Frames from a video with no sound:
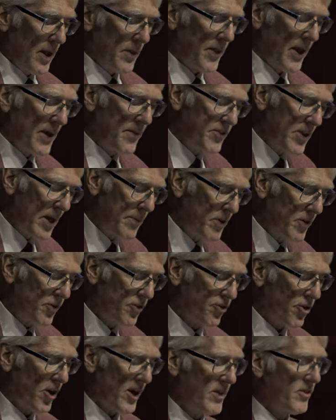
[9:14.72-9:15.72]
They've
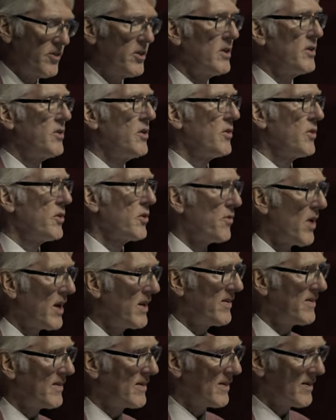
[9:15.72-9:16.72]
demonstrated the
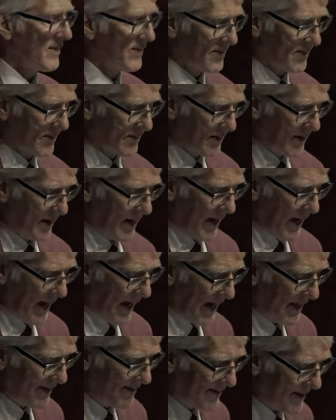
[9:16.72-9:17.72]
racist
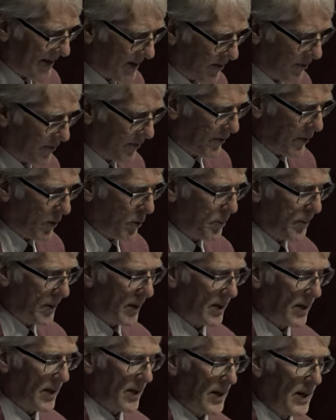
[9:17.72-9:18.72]
and
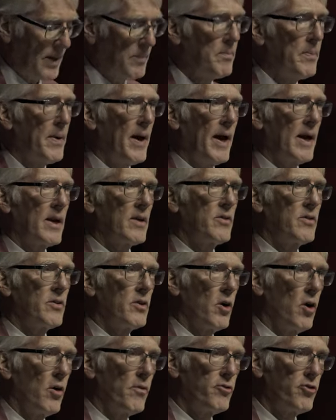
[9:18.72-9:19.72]
xenophobic impact
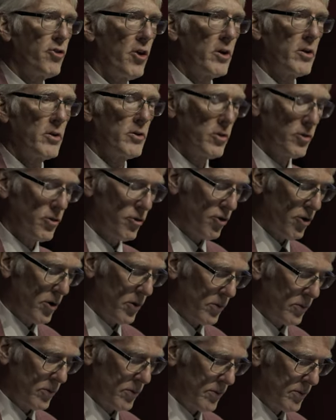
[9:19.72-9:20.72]
of drug
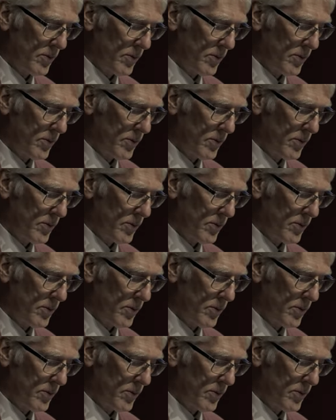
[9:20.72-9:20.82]
control.